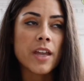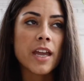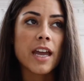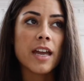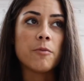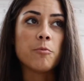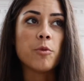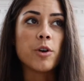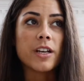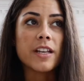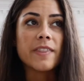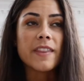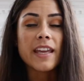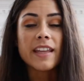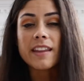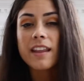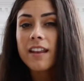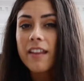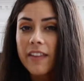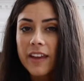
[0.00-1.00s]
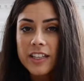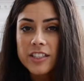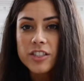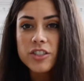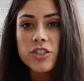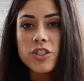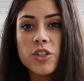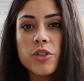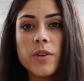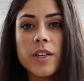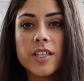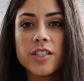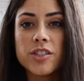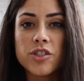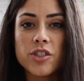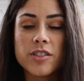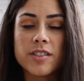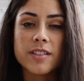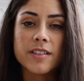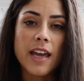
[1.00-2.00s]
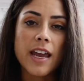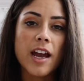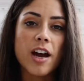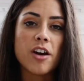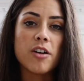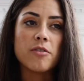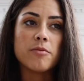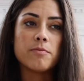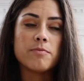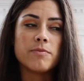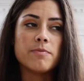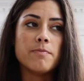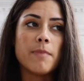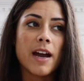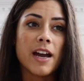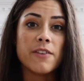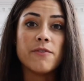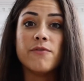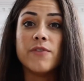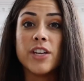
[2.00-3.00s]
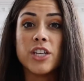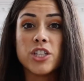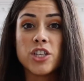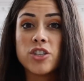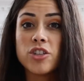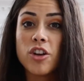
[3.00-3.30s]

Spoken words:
And one thing that I like to do is just lay out my vision